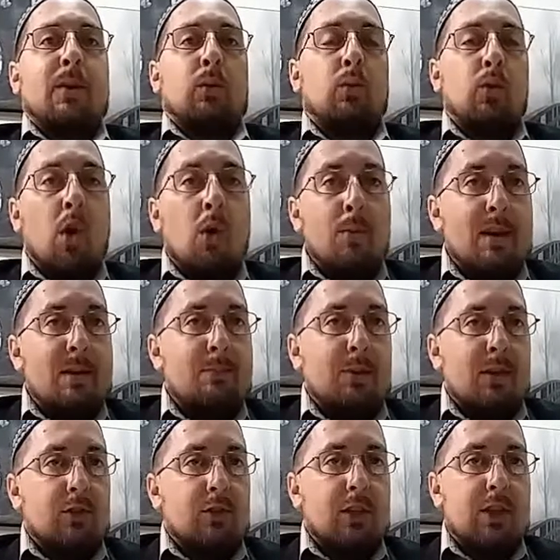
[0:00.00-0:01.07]
Roman
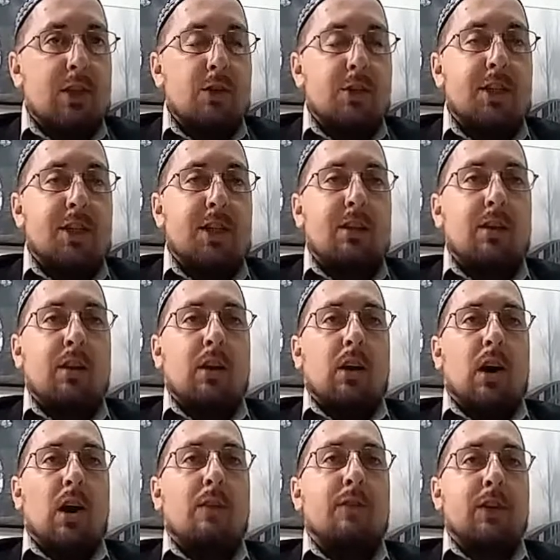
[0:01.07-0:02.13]
persecution
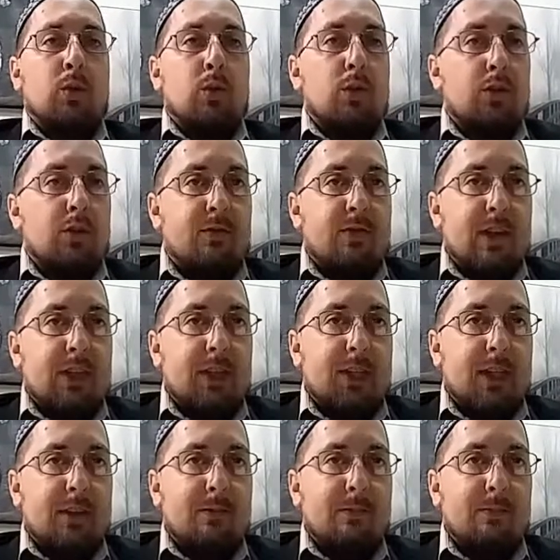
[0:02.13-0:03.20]
of the
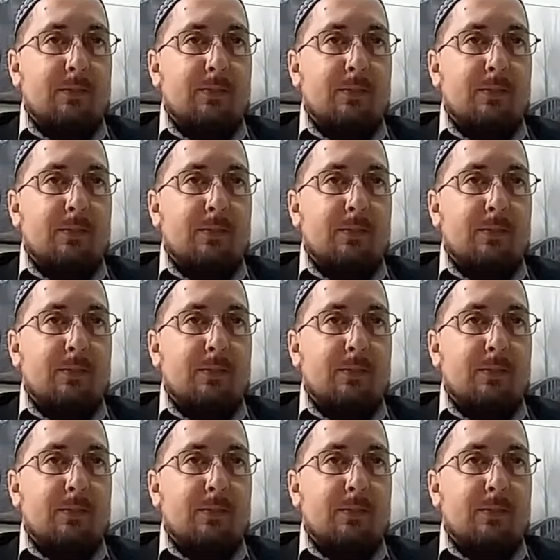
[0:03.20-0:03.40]
crucifixion.